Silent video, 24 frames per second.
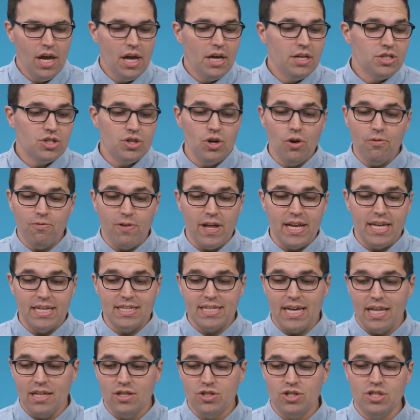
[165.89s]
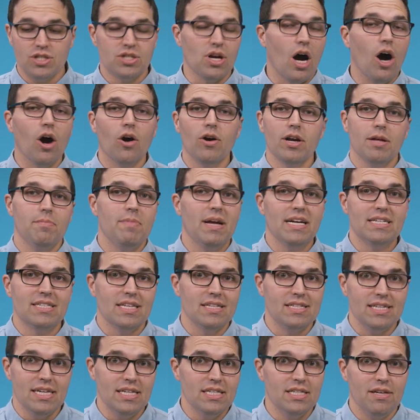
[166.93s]
Snowflake Intelligence already makes
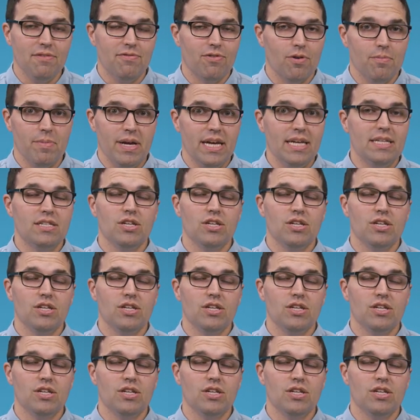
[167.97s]
this easy for me